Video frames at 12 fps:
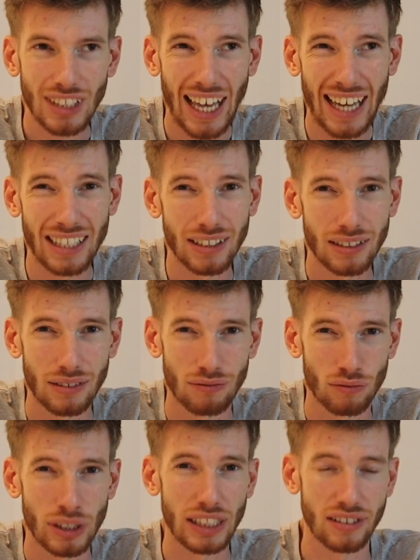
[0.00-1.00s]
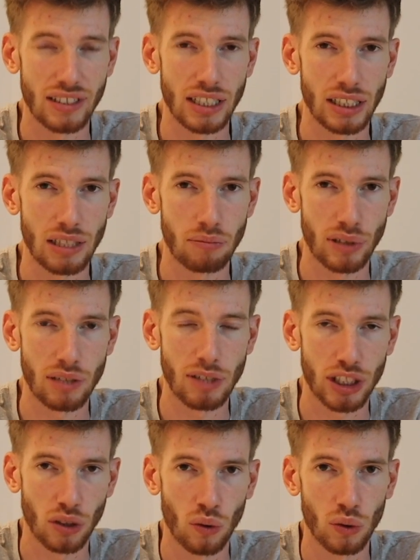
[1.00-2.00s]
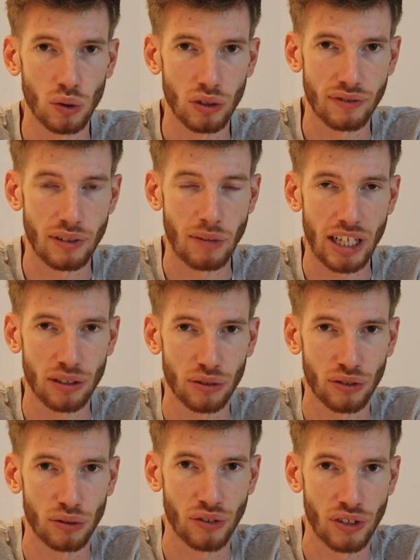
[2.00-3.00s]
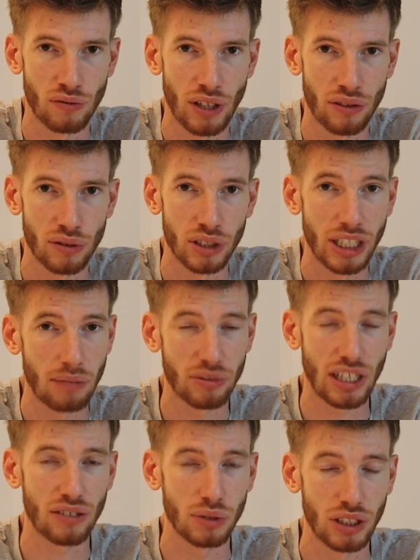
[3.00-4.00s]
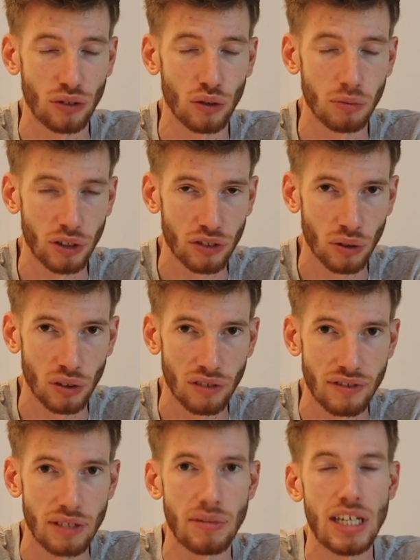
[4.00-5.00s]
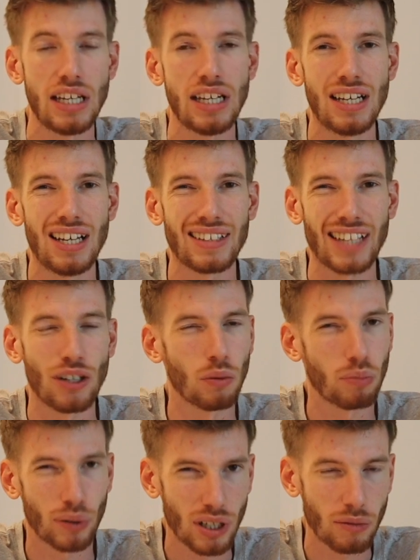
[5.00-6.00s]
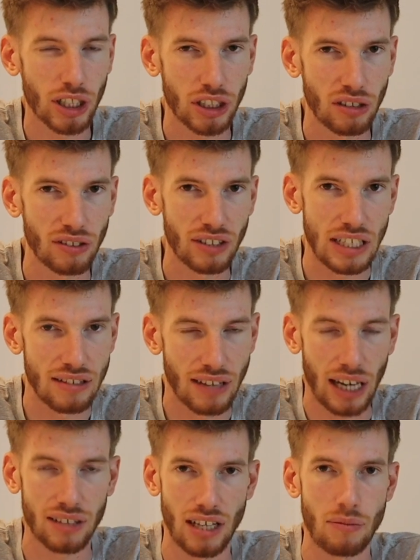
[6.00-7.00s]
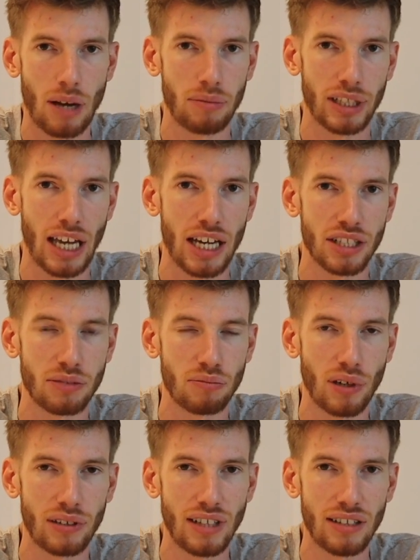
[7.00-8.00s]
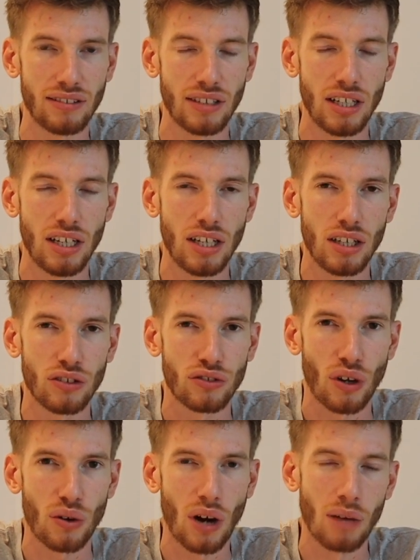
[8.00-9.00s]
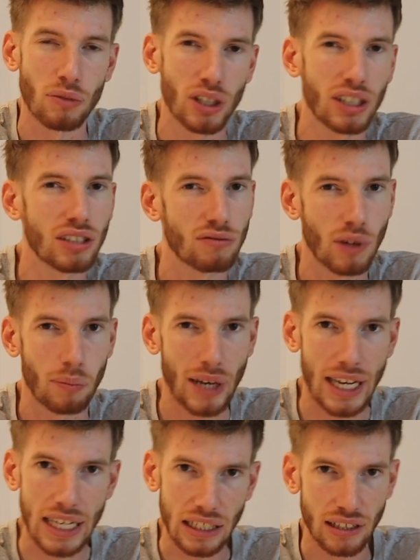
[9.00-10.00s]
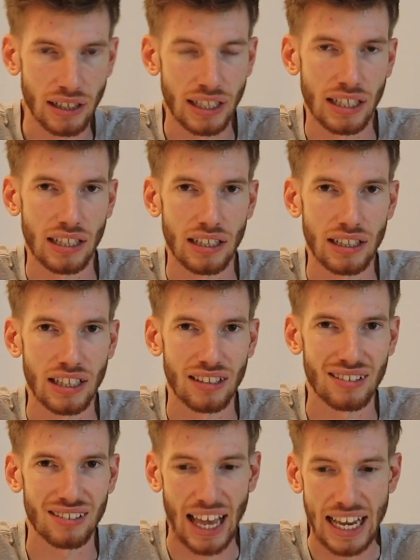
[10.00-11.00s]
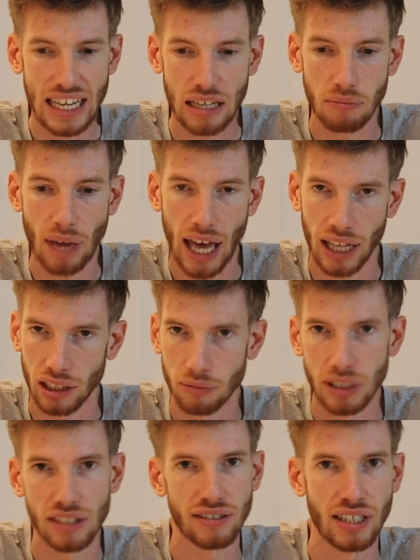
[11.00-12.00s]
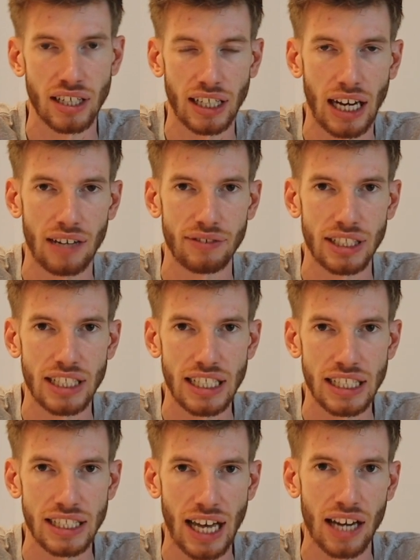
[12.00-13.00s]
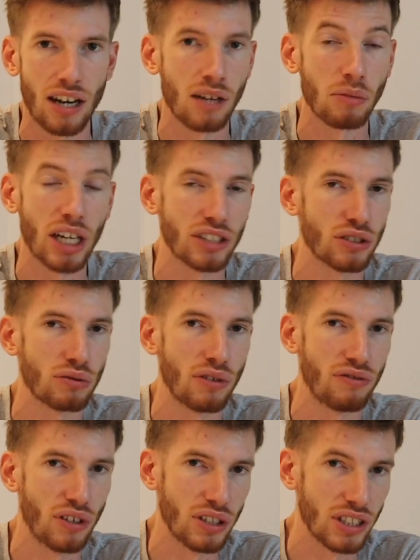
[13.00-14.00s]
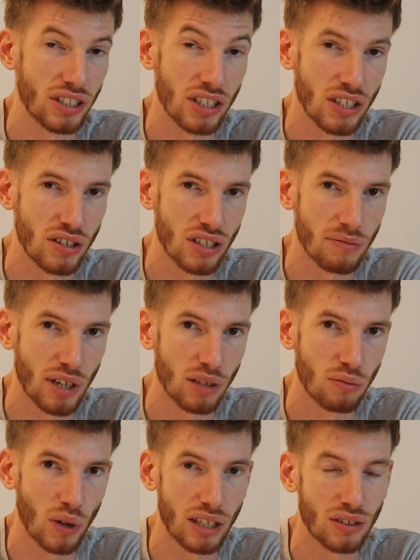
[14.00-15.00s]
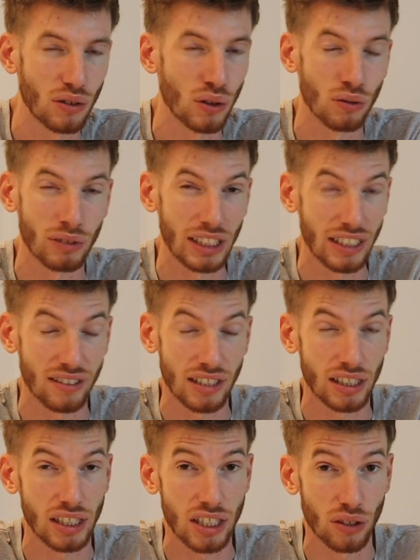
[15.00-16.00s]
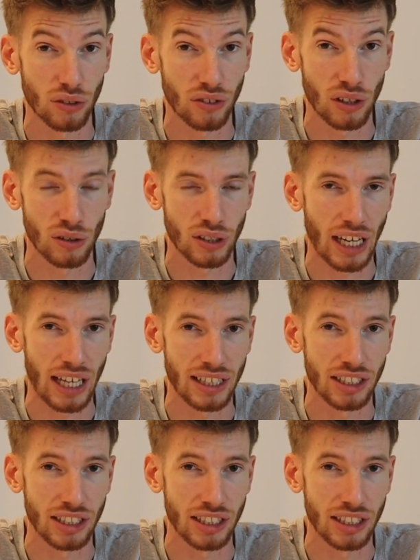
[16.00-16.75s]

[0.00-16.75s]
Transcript: And realistically, pretty much all of the medical schools that run through Gemsas, which is almost all of them, they all pretty much use the exact same application process. So I'm not going to repeat the same elements that are covered in that. I might just refer you to the UniMelb one, or realistically, you could also look at the